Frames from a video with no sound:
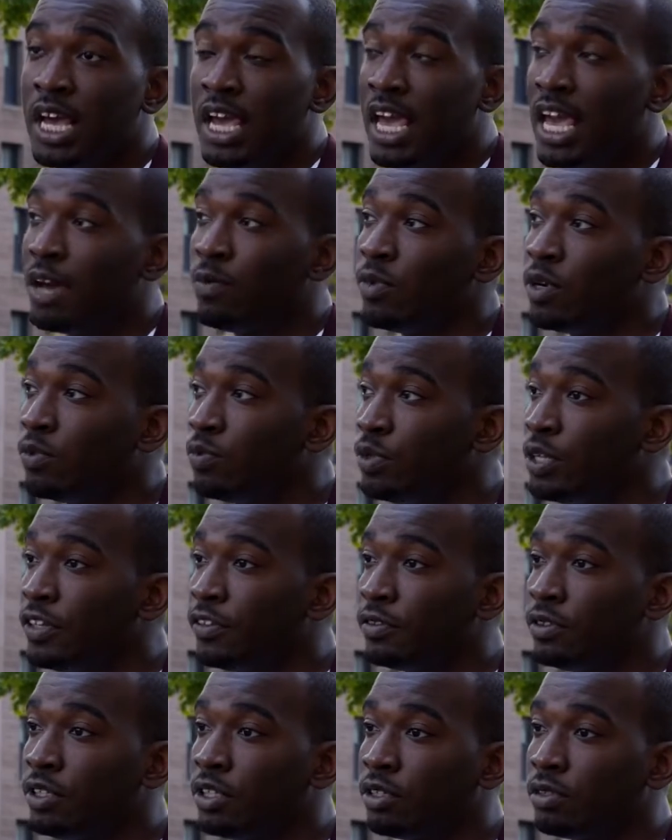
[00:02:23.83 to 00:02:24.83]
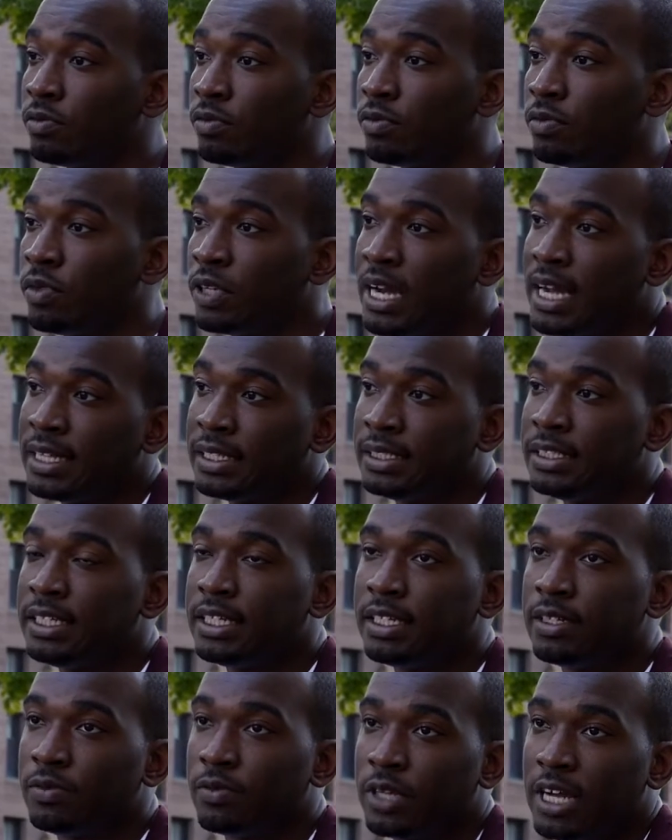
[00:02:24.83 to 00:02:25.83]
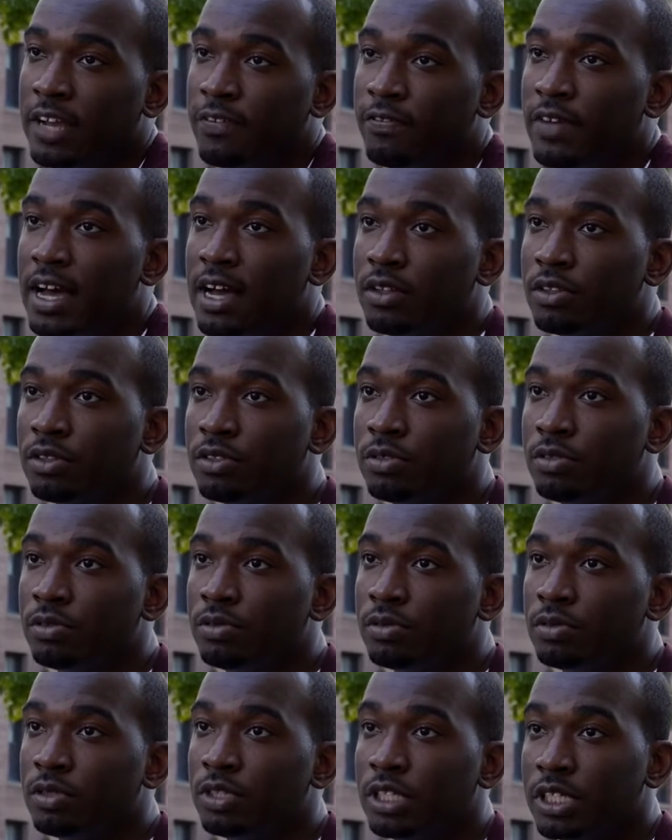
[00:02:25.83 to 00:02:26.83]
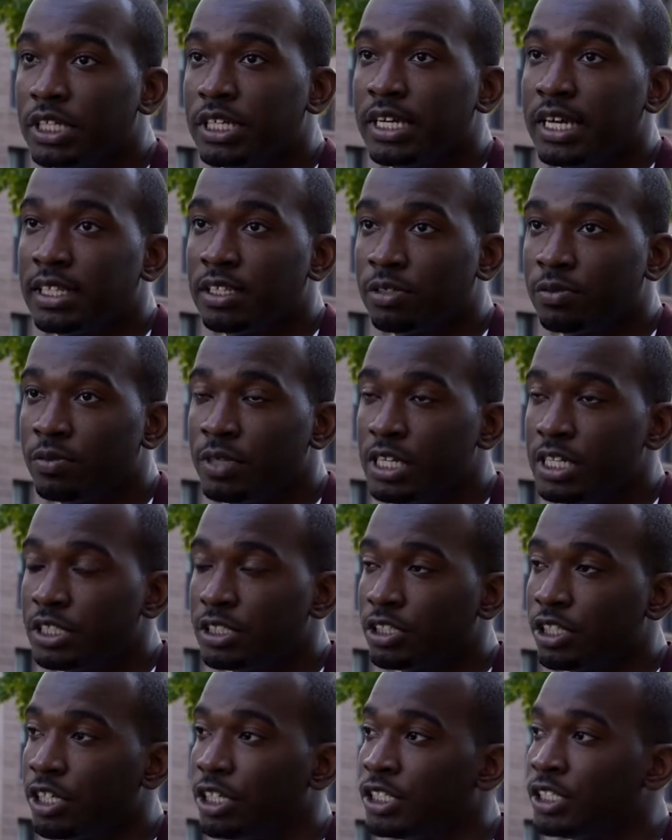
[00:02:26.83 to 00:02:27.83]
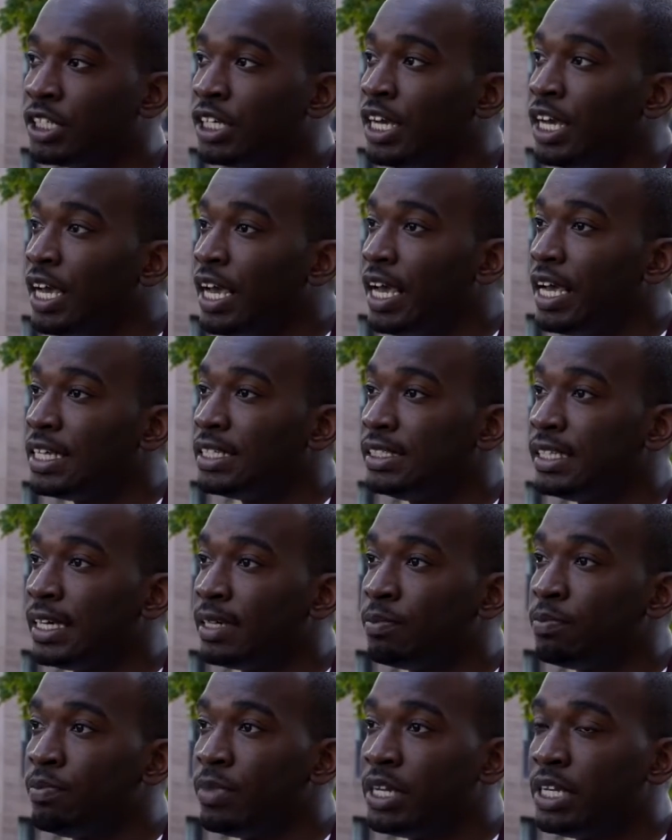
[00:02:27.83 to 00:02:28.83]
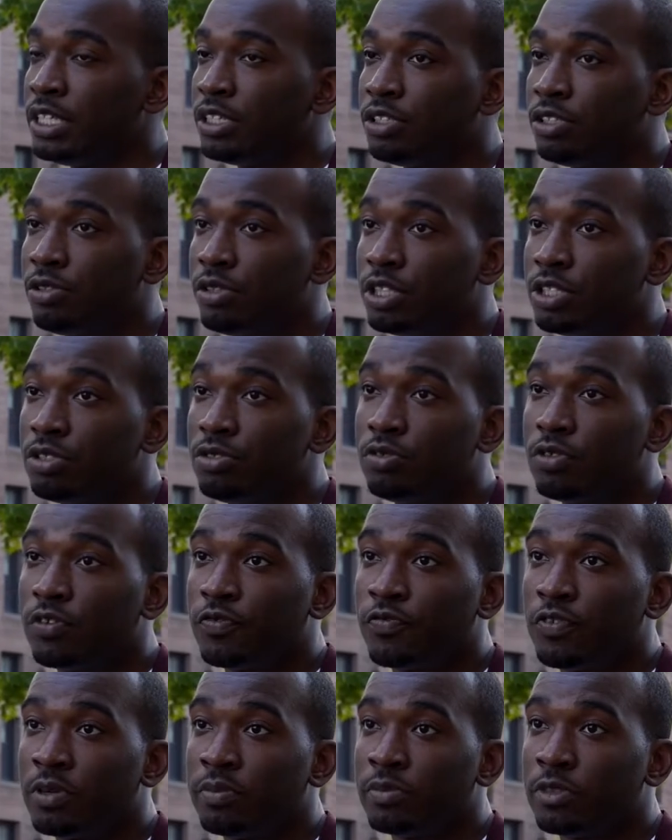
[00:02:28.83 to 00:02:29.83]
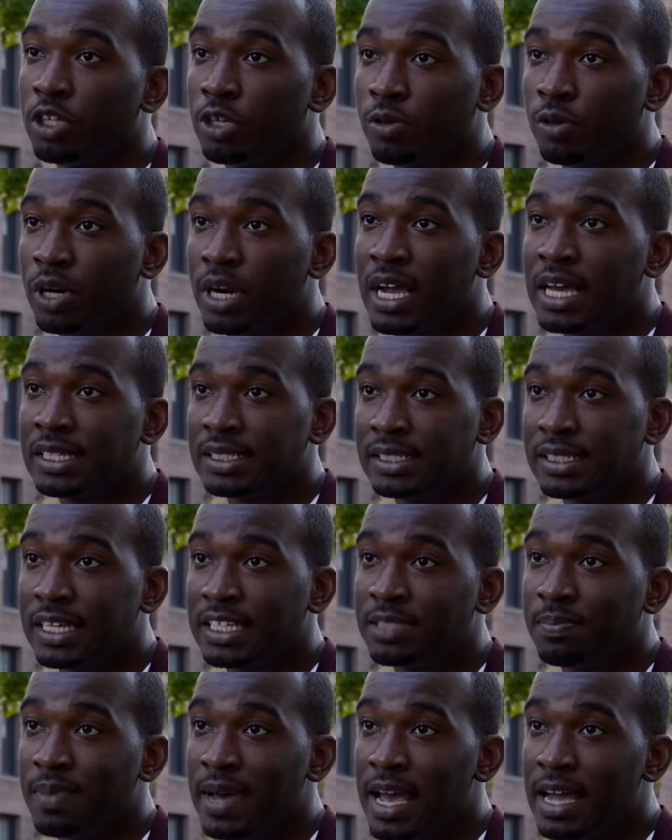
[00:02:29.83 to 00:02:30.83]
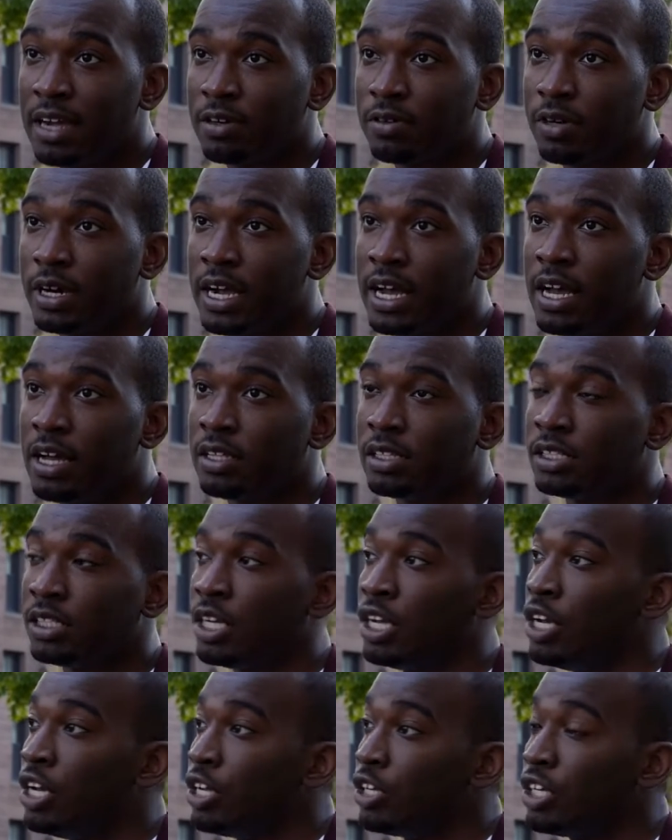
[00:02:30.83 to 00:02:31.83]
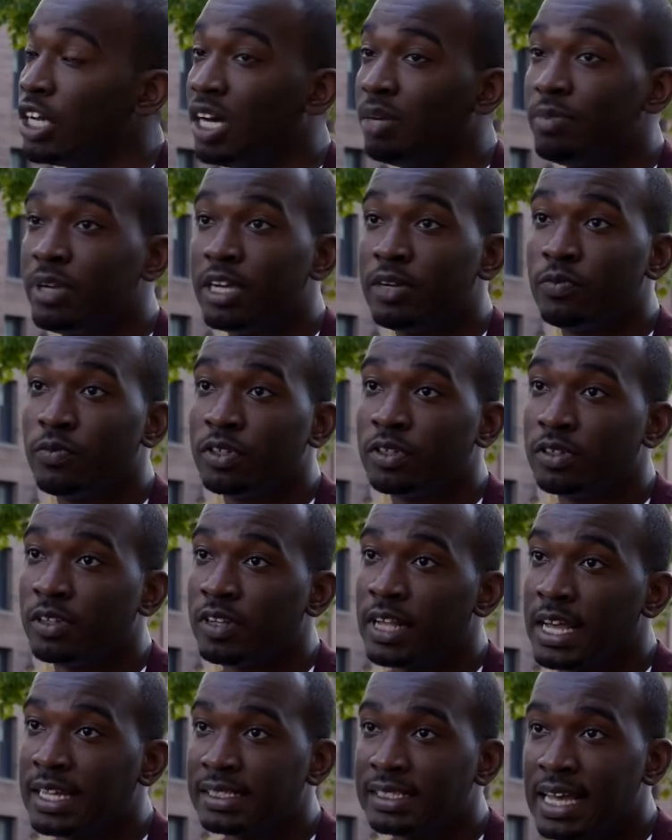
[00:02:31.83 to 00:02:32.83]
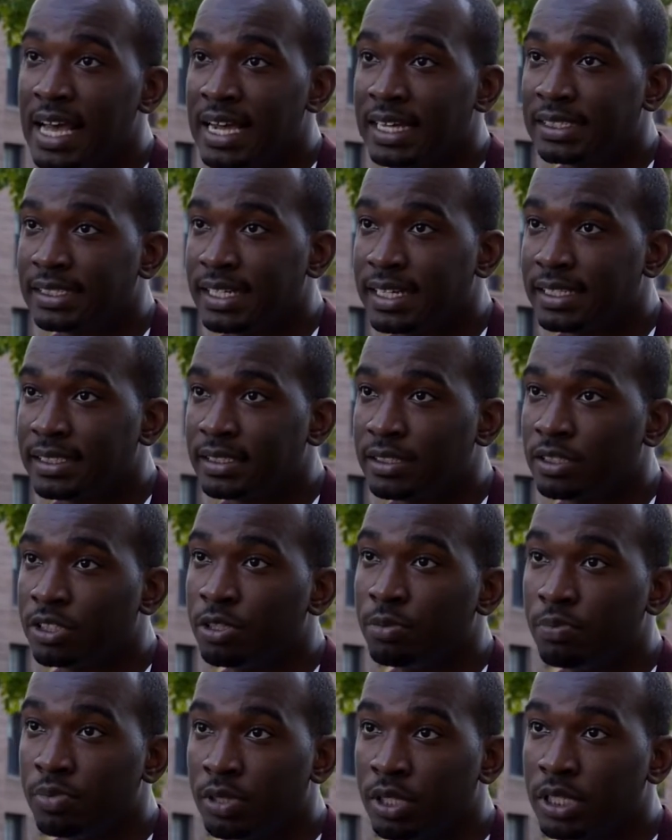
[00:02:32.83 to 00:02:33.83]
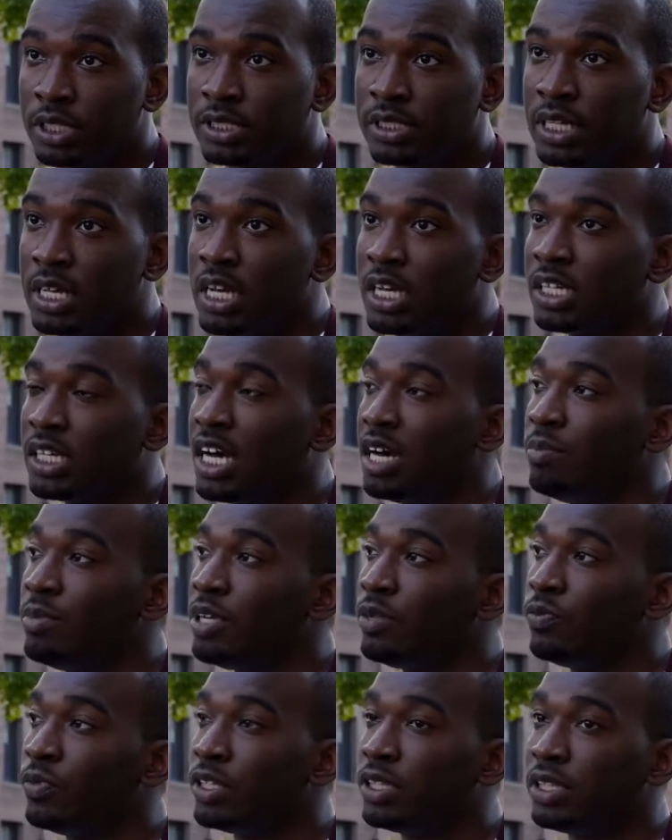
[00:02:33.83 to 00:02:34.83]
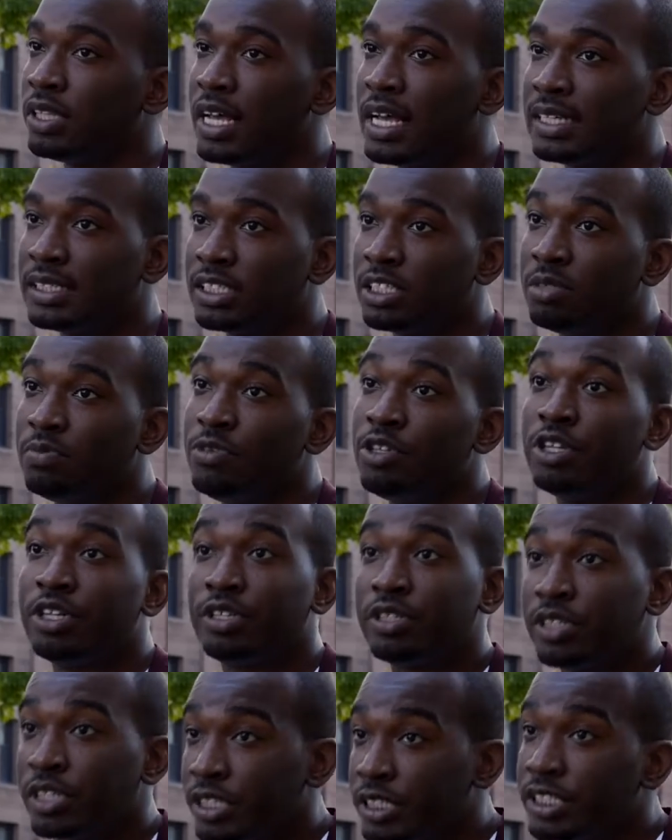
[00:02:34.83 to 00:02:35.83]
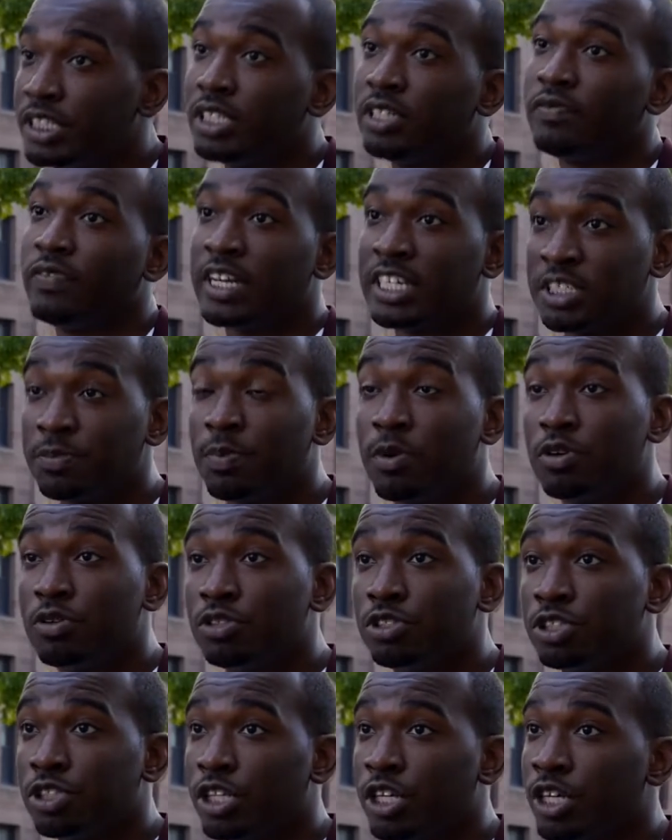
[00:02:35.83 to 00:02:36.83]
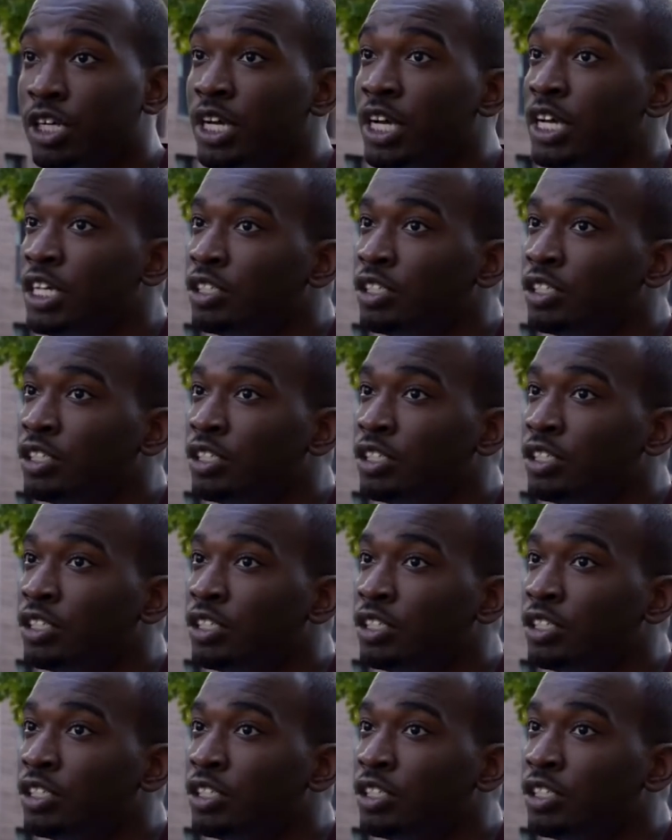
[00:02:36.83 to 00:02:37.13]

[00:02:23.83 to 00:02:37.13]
And what I found through looking at the research is that many students who are from lower SES backgrounds come in with less access to books, come in with less communicative exposure.